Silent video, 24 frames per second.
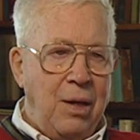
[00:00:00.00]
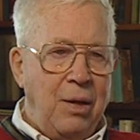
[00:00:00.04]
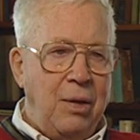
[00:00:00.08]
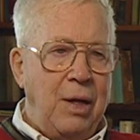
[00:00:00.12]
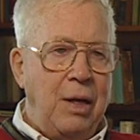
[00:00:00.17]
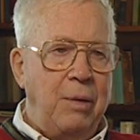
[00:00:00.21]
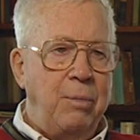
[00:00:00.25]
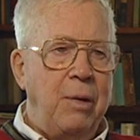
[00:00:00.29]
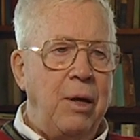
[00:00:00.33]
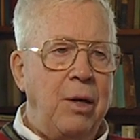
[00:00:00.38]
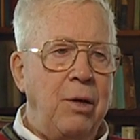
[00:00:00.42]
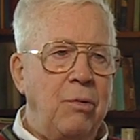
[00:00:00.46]

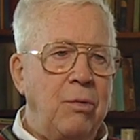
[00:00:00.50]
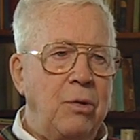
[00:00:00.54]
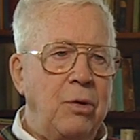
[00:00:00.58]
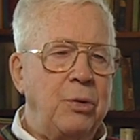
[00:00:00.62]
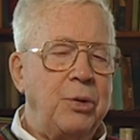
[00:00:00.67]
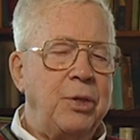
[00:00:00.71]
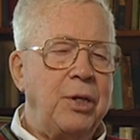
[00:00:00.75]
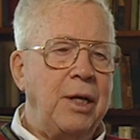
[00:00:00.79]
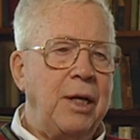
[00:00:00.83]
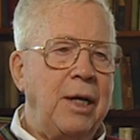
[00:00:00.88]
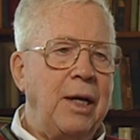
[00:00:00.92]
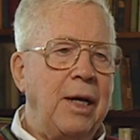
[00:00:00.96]
They'd been to
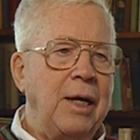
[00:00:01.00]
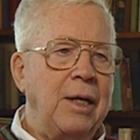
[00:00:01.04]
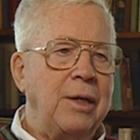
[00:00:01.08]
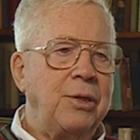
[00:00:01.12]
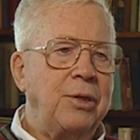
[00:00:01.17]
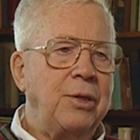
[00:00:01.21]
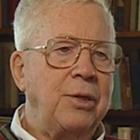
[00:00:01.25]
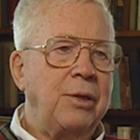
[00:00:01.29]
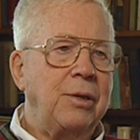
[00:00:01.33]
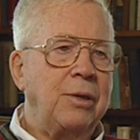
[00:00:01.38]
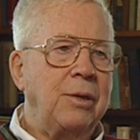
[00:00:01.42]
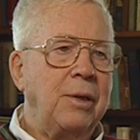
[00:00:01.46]

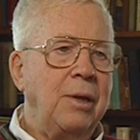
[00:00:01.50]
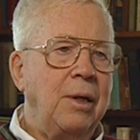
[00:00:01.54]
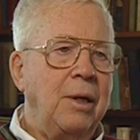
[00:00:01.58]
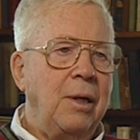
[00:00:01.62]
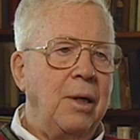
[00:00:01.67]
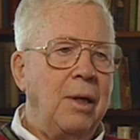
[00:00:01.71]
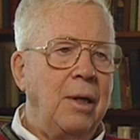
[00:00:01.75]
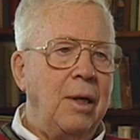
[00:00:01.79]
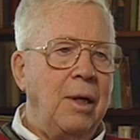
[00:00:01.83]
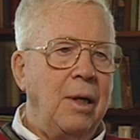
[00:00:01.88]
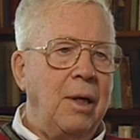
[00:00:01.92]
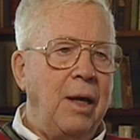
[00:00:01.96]
OCS,
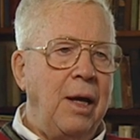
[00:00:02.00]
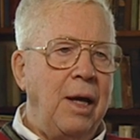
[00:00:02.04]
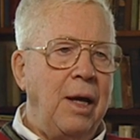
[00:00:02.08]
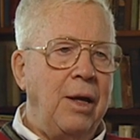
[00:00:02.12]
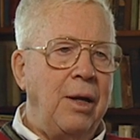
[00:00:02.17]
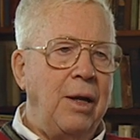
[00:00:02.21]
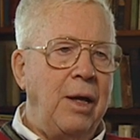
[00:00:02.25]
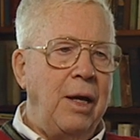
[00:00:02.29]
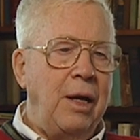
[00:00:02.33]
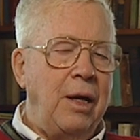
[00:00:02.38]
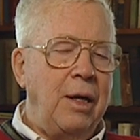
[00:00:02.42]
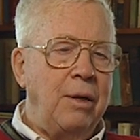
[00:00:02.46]

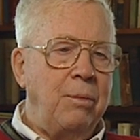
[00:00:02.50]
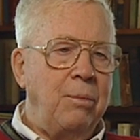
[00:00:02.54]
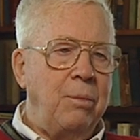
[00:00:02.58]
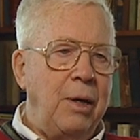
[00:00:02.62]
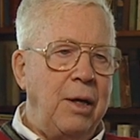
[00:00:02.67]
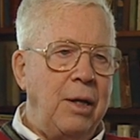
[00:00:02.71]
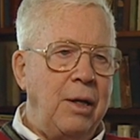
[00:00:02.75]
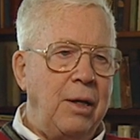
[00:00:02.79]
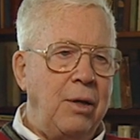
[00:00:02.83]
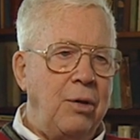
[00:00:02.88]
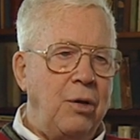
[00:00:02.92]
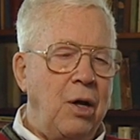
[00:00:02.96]
and they had
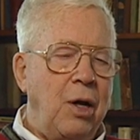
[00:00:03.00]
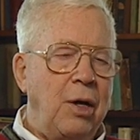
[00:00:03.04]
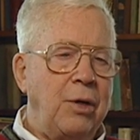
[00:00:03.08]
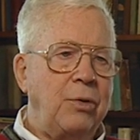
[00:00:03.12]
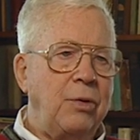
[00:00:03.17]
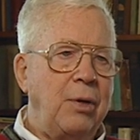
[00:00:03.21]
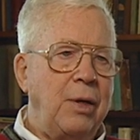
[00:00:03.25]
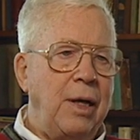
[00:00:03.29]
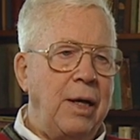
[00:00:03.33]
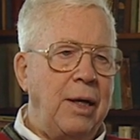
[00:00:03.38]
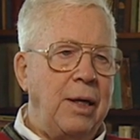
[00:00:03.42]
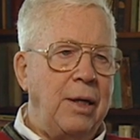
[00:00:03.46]
been
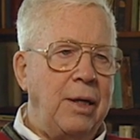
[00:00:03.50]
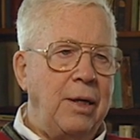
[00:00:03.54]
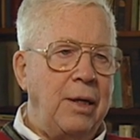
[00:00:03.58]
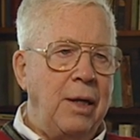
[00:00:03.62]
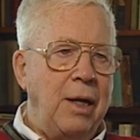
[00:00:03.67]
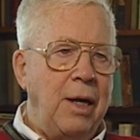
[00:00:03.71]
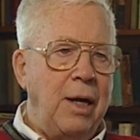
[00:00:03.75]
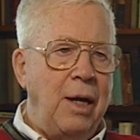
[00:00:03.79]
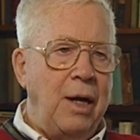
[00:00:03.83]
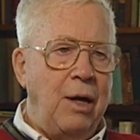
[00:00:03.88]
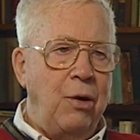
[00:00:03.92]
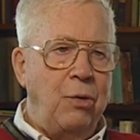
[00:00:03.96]
indoctrinated
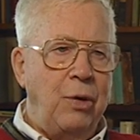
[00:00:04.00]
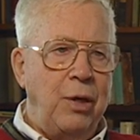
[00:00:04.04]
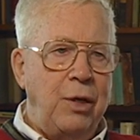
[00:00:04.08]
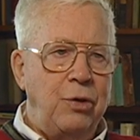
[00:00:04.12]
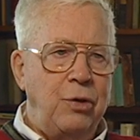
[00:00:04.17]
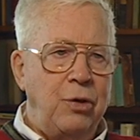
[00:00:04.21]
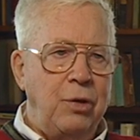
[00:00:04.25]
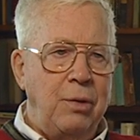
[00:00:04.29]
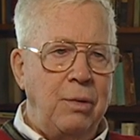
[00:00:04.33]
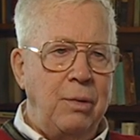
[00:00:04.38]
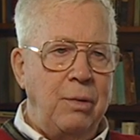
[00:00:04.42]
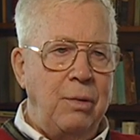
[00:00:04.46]
in how they
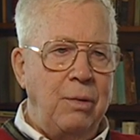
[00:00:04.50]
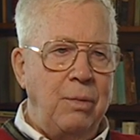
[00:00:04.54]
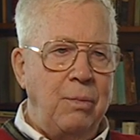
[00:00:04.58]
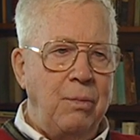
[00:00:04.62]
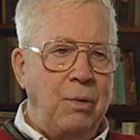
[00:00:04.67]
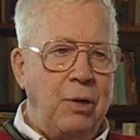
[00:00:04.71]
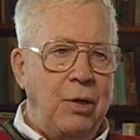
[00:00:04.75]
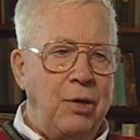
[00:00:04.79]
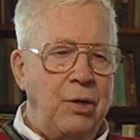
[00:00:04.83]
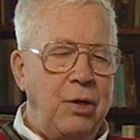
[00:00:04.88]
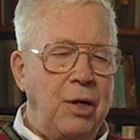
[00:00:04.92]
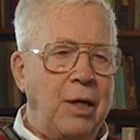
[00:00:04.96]
should
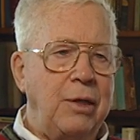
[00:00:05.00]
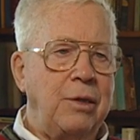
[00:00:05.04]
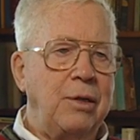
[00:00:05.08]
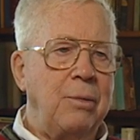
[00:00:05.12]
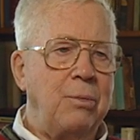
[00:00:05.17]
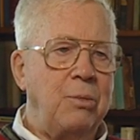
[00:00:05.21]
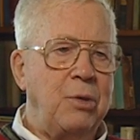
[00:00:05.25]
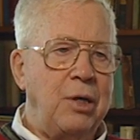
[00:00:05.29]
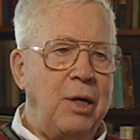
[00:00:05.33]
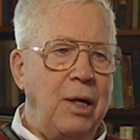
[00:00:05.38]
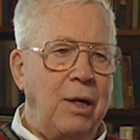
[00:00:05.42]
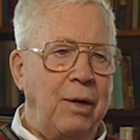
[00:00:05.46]
conduct
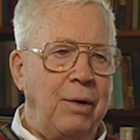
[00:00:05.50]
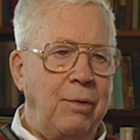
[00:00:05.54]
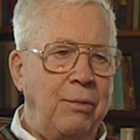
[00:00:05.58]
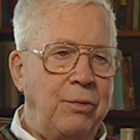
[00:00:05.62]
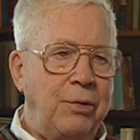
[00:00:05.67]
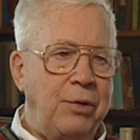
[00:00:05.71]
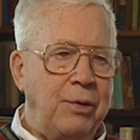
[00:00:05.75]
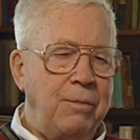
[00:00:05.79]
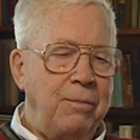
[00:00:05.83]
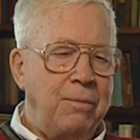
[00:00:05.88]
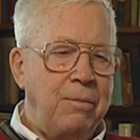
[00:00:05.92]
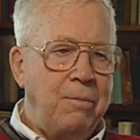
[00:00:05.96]

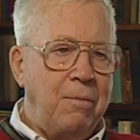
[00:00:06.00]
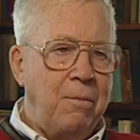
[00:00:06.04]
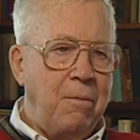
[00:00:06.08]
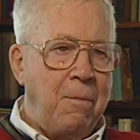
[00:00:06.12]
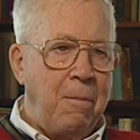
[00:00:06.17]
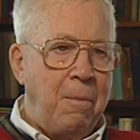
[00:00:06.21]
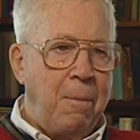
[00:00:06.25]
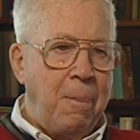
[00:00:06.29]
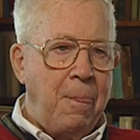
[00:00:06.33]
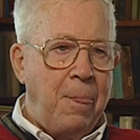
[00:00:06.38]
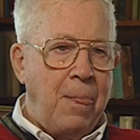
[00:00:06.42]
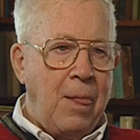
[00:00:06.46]
themselves
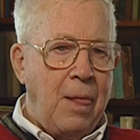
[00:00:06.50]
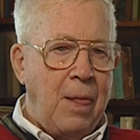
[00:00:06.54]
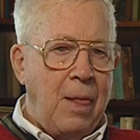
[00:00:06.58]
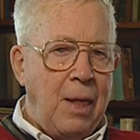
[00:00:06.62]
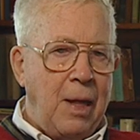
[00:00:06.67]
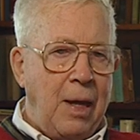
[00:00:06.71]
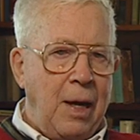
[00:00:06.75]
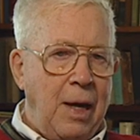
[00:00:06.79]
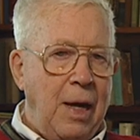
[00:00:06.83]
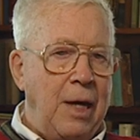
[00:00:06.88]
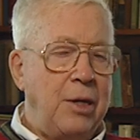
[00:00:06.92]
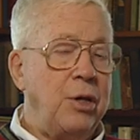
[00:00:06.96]

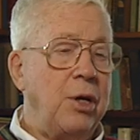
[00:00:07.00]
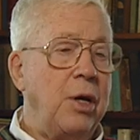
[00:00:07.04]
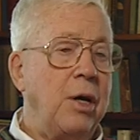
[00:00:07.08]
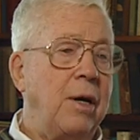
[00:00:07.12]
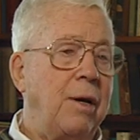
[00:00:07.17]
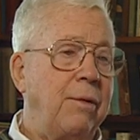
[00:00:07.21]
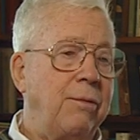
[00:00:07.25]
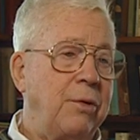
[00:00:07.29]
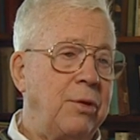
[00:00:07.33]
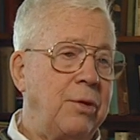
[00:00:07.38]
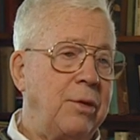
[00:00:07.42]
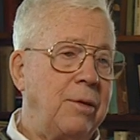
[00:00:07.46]
as an
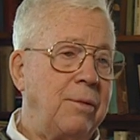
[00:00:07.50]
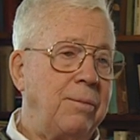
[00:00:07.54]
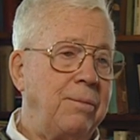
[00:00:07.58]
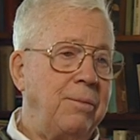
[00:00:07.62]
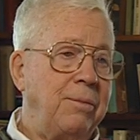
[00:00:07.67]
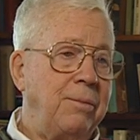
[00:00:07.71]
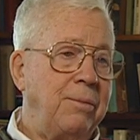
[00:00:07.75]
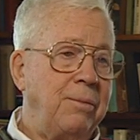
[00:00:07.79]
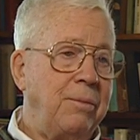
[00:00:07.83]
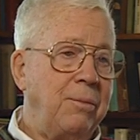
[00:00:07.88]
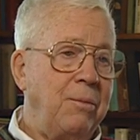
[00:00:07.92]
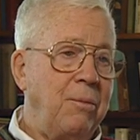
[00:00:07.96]
officer.
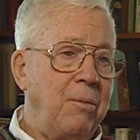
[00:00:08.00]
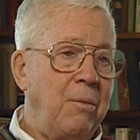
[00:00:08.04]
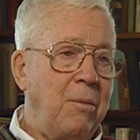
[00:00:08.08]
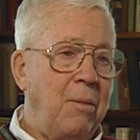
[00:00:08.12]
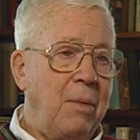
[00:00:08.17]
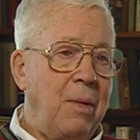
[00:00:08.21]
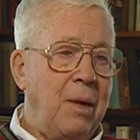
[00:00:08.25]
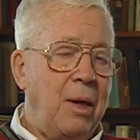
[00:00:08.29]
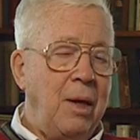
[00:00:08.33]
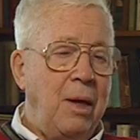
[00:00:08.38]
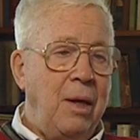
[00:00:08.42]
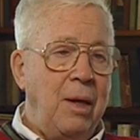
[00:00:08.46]

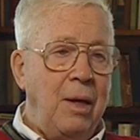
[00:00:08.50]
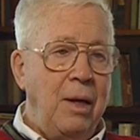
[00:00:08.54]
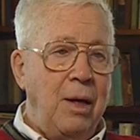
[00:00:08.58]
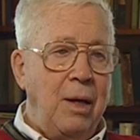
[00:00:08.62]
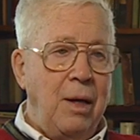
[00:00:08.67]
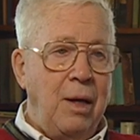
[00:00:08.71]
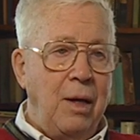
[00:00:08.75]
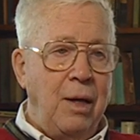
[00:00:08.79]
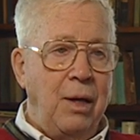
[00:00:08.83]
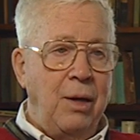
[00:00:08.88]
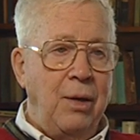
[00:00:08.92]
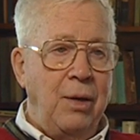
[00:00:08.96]

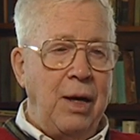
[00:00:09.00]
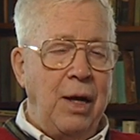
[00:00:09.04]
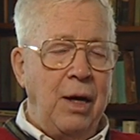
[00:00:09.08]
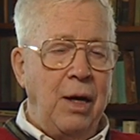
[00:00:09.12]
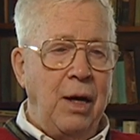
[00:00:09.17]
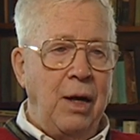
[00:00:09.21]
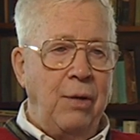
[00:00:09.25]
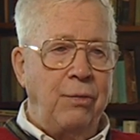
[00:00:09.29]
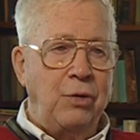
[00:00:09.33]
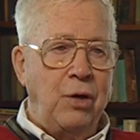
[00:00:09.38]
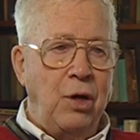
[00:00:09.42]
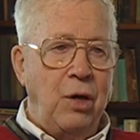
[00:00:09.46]
That
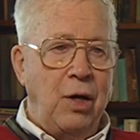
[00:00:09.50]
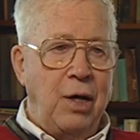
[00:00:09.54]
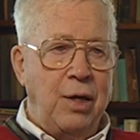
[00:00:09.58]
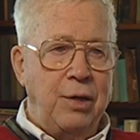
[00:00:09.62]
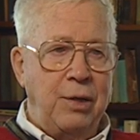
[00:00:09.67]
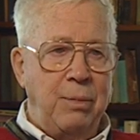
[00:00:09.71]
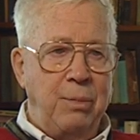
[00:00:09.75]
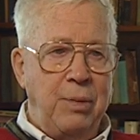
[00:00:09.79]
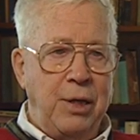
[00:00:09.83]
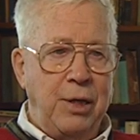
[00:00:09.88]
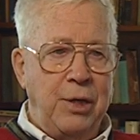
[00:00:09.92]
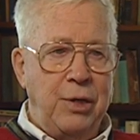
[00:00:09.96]
left a lot
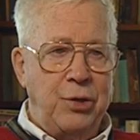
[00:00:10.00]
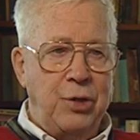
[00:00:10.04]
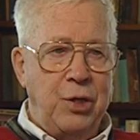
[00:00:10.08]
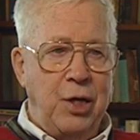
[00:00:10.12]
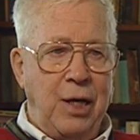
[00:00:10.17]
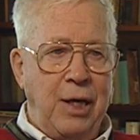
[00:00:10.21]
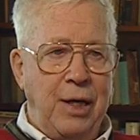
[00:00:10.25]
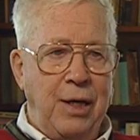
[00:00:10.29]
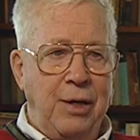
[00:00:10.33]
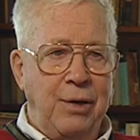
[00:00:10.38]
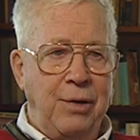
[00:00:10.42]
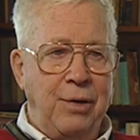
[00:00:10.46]
to be
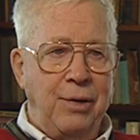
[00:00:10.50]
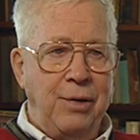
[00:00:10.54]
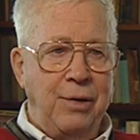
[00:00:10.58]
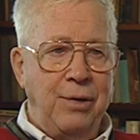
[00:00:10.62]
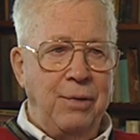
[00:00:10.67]
desired.